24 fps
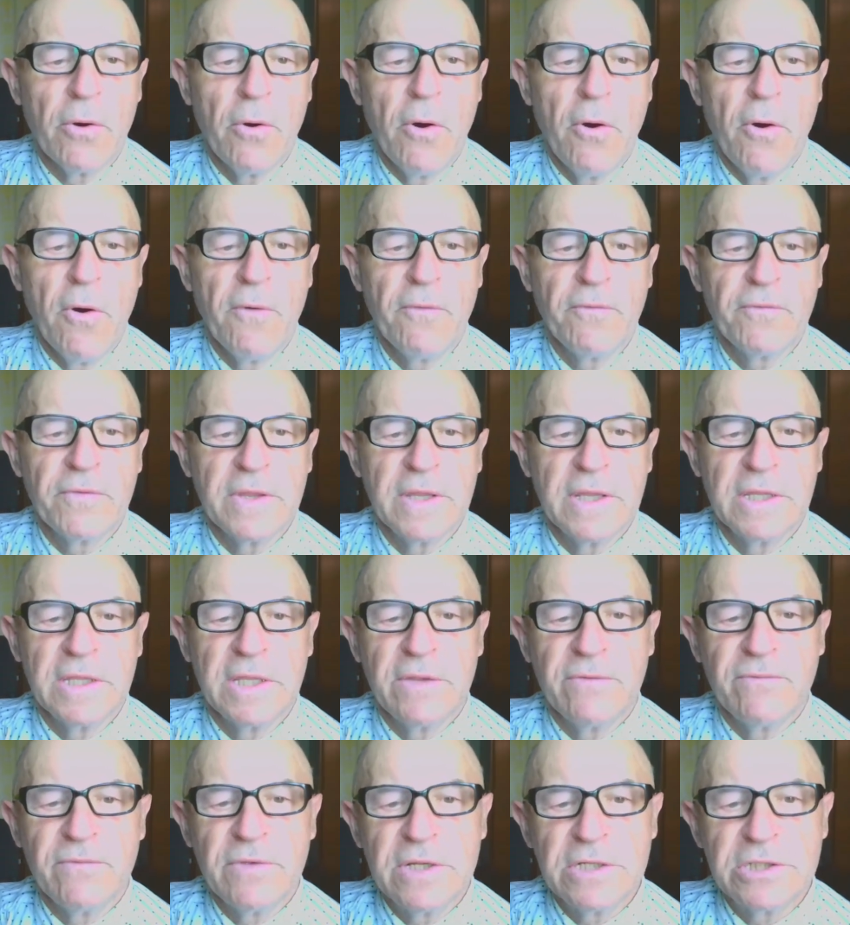of
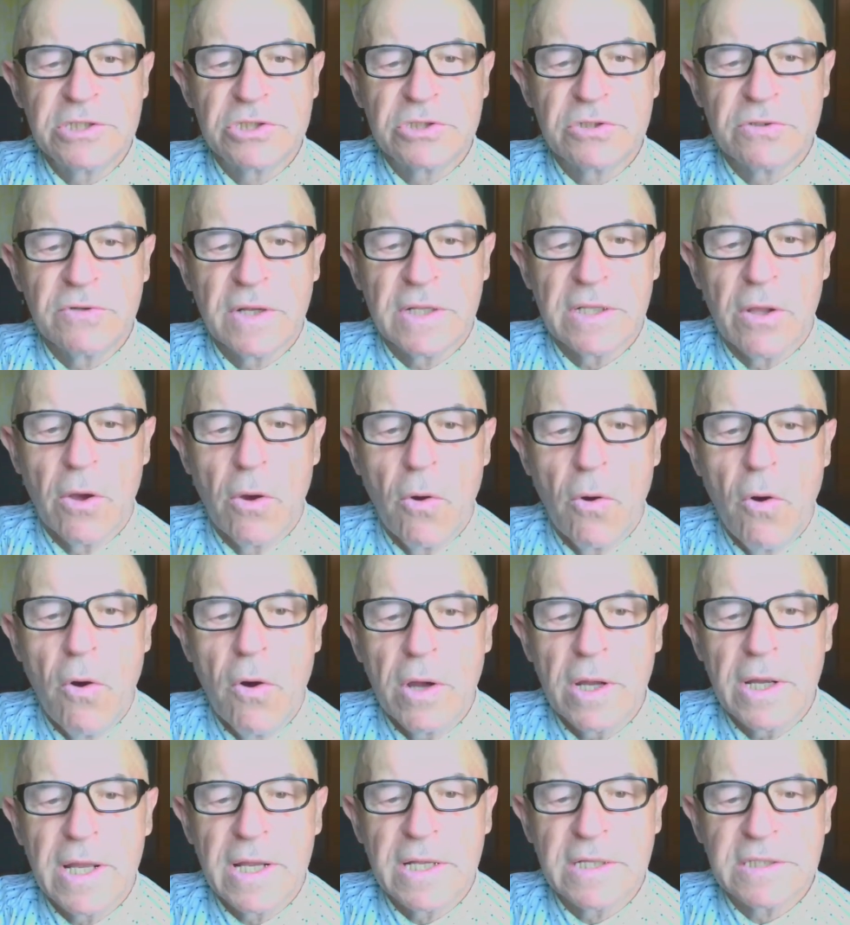individual
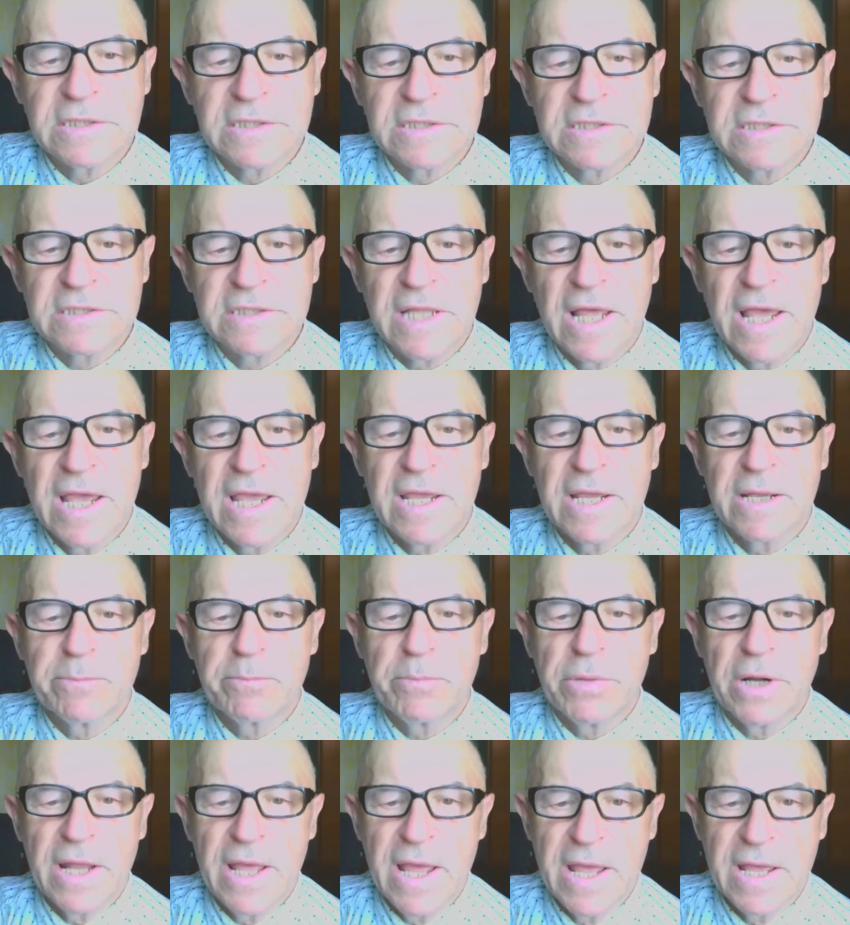organs take
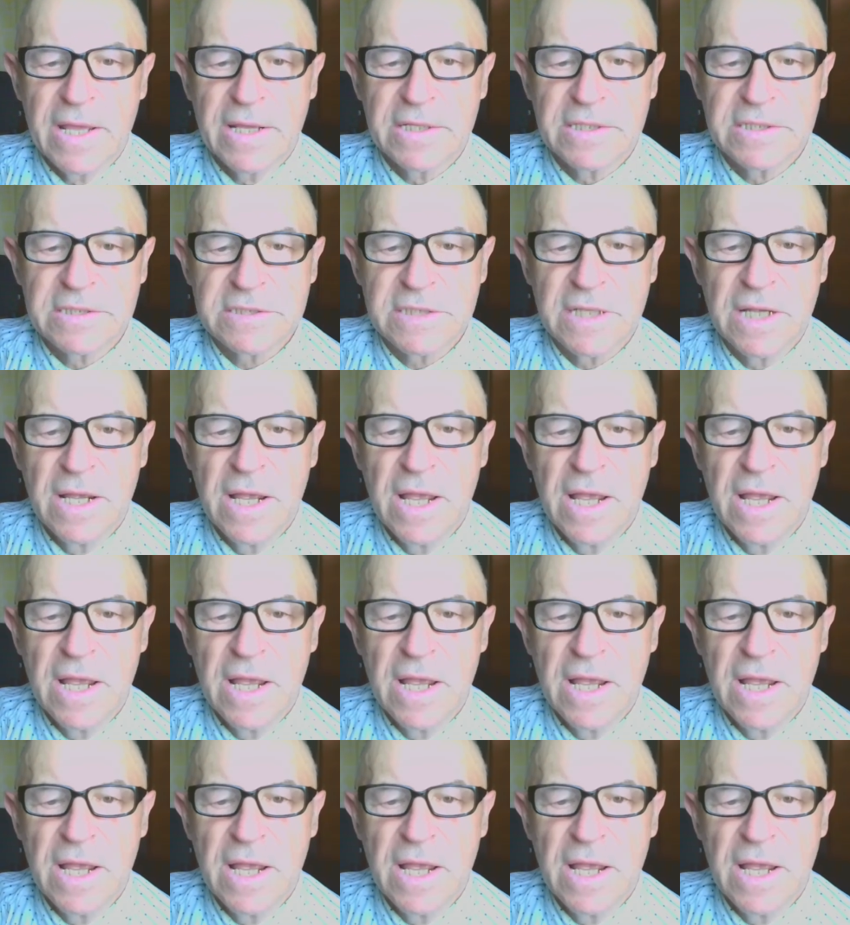place,